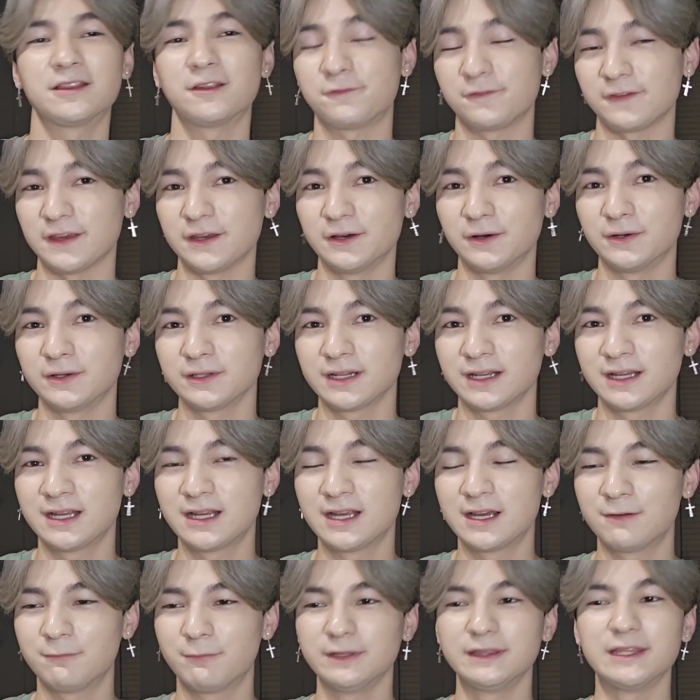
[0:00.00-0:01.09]
the field
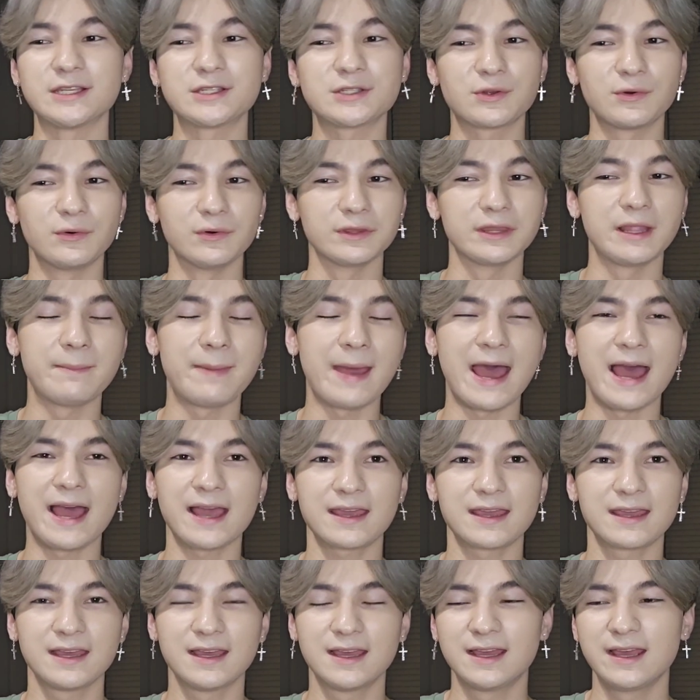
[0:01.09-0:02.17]
with the school in the
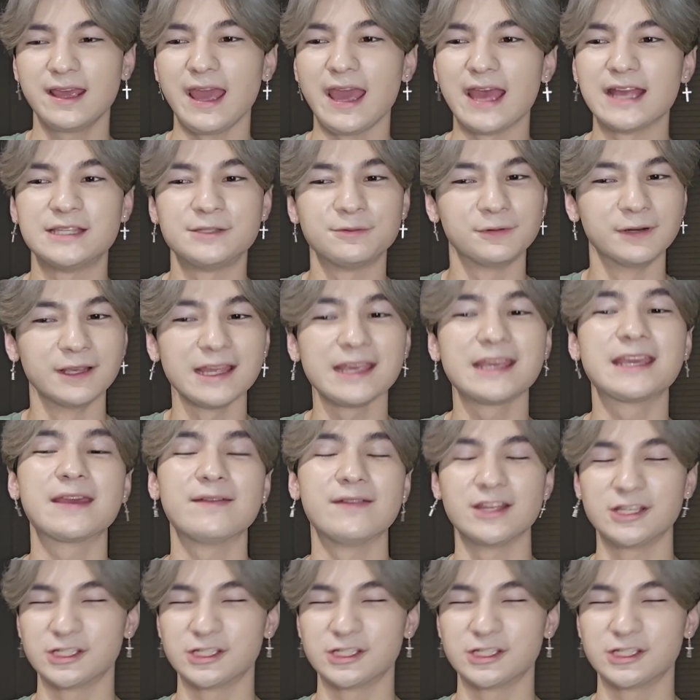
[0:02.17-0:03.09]
back, it's really giving